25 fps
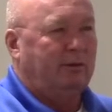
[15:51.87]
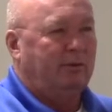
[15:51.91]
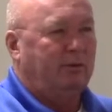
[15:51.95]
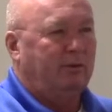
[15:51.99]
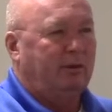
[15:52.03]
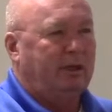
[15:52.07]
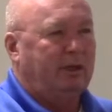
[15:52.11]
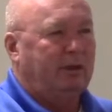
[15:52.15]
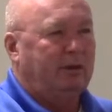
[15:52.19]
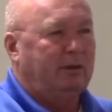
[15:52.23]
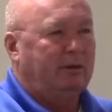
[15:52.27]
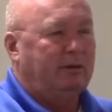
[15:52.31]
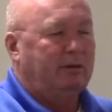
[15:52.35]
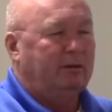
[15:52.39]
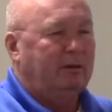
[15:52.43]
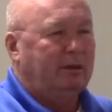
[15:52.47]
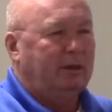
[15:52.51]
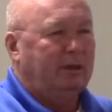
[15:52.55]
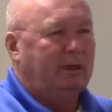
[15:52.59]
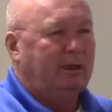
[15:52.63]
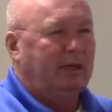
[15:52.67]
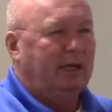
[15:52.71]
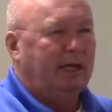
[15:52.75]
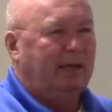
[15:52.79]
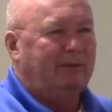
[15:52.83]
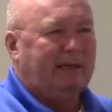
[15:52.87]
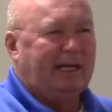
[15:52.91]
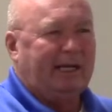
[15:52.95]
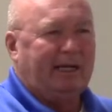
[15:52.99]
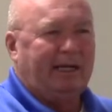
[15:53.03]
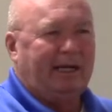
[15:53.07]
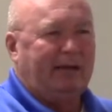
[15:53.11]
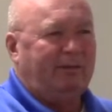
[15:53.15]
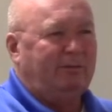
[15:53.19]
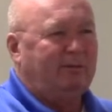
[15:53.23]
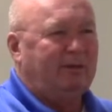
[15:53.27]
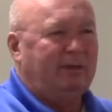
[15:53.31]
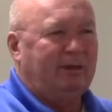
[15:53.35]
where, how
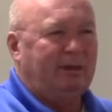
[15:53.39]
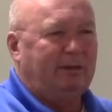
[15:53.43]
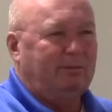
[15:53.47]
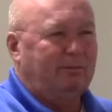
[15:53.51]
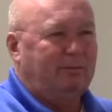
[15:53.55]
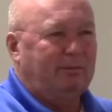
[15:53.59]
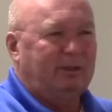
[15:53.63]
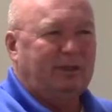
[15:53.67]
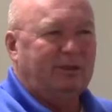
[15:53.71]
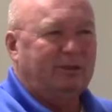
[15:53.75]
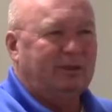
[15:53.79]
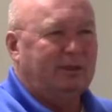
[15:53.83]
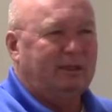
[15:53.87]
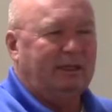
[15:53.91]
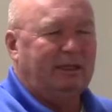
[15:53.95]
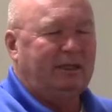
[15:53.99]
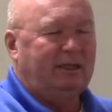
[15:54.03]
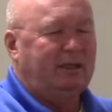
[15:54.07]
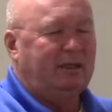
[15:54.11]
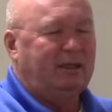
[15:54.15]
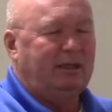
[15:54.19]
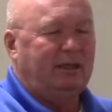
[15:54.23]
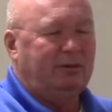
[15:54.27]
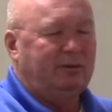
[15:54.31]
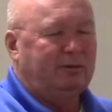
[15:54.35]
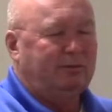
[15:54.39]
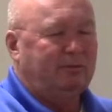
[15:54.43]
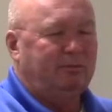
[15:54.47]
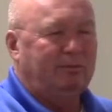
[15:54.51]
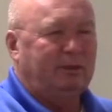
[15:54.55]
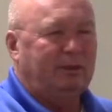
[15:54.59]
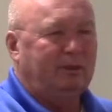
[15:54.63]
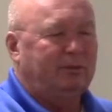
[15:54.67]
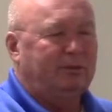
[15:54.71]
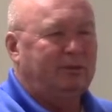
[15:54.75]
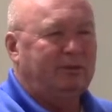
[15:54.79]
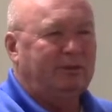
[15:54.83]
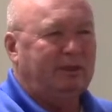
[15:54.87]
about out in Michigan, any of those
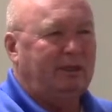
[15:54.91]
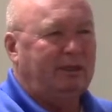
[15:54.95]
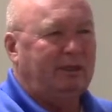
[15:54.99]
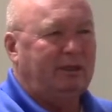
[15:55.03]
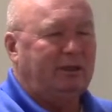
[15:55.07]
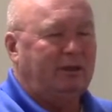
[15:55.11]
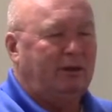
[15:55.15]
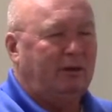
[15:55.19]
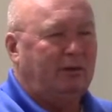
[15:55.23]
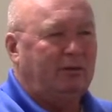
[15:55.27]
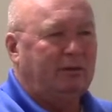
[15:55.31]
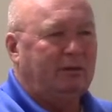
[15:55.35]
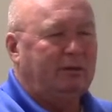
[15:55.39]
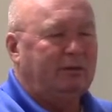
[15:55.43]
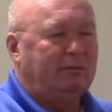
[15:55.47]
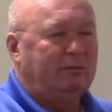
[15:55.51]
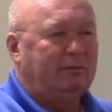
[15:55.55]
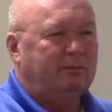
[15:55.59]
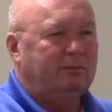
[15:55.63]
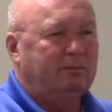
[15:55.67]
buildings any taller?